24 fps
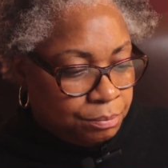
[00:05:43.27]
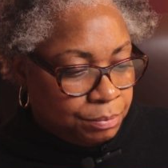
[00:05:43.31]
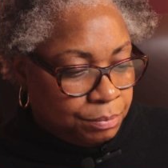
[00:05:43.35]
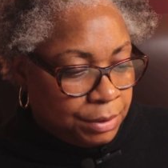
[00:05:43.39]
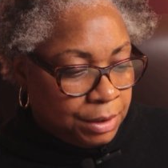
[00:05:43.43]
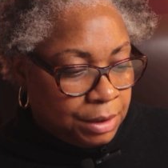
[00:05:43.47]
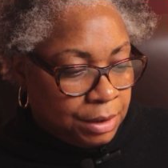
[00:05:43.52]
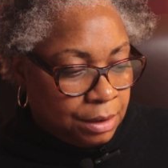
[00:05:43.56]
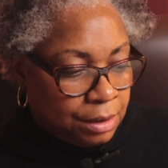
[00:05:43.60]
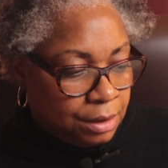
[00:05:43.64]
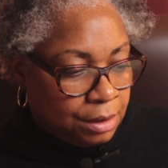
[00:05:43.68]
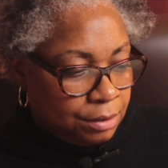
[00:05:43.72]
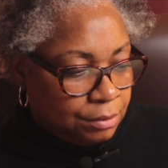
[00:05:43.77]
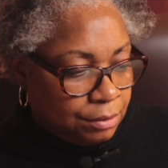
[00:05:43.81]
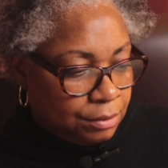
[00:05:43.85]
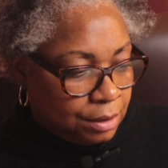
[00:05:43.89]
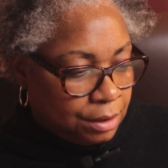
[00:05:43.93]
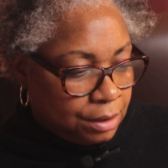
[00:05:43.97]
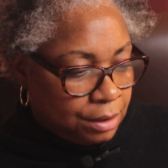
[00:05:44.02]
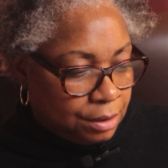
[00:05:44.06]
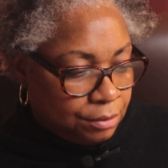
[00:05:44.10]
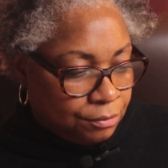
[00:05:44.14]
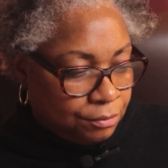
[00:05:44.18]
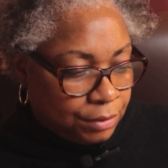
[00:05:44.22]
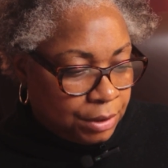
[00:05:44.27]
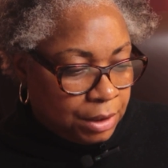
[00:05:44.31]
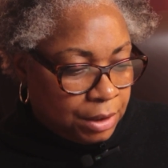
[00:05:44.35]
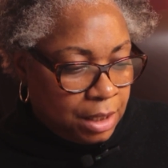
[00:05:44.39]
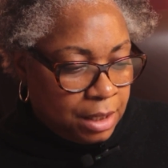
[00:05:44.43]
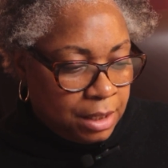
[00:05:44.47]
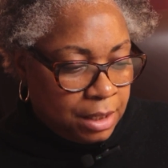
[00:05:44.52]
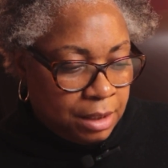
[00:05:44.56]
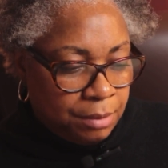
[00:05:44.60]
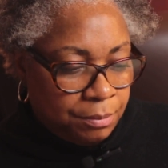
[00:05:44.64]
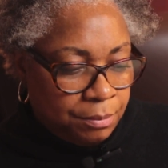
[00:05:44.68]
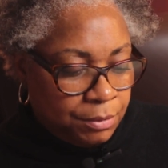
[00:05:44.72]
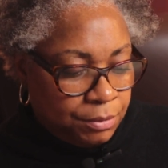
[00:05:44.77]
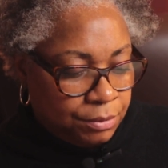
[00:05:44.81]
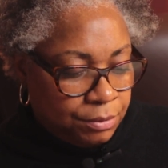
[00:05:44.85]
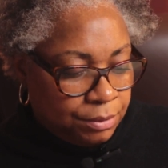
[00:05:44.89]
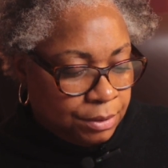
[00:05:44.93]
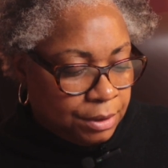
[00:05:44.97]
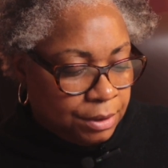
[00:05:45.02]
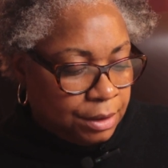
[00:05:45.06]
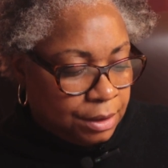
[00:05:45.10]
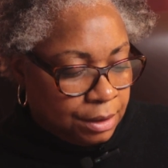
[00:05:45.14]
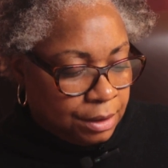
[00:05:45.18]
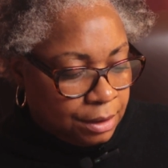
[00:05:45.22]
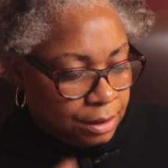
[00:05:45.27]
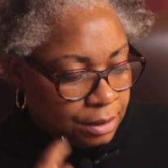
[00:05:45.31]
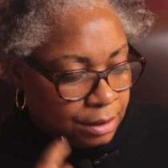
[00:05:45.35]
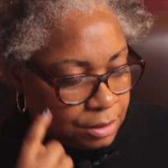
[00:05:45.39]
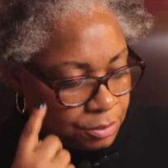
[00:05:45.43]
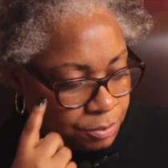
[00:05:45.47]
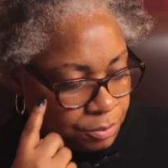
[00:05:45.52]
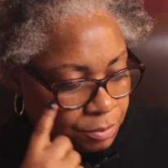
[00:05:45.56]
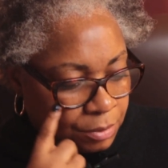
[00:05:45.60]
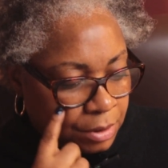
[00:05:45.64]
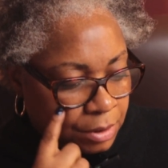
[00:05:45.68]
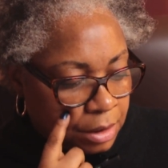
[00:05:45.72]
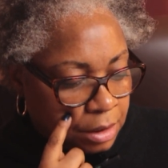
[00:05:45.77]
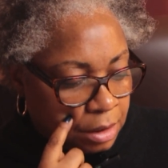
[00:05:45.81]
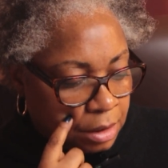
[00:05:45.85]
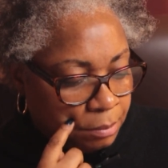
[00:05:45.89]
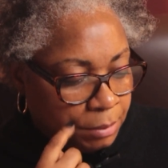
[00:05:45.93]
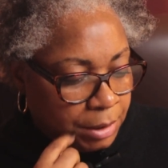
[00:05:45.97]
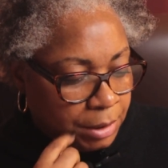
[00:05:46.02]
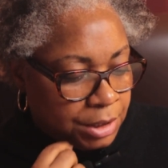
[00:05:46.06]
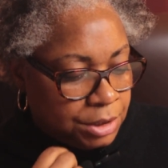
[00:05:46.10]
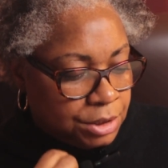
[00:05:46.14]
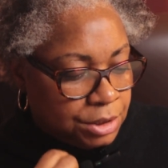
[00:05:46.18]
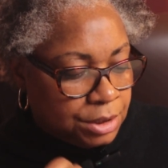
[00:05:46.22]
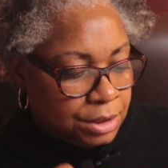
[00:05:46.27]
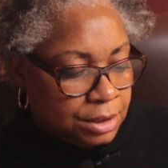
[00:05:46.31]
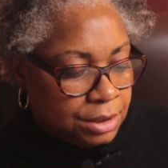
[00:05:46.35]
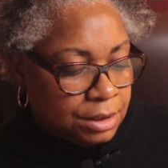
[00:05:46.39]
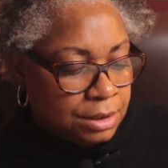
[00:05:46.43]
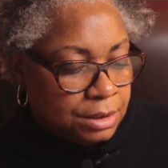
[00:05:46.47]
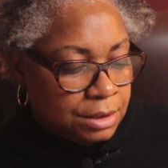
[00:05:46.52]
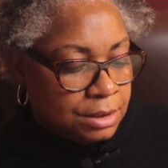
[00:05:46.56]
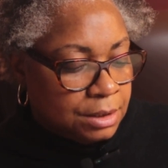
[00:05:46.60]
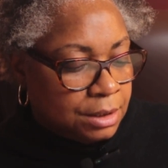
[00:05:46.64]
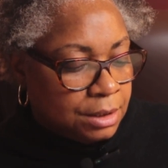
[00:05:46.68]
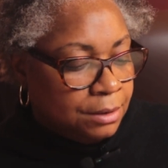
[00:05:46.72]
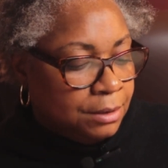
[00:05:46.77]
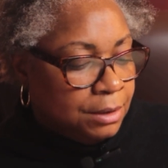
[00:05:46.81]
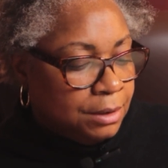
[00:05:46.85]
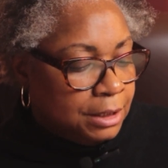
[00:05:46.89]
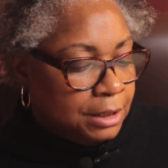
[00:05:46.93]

being unreliable in his proclamations.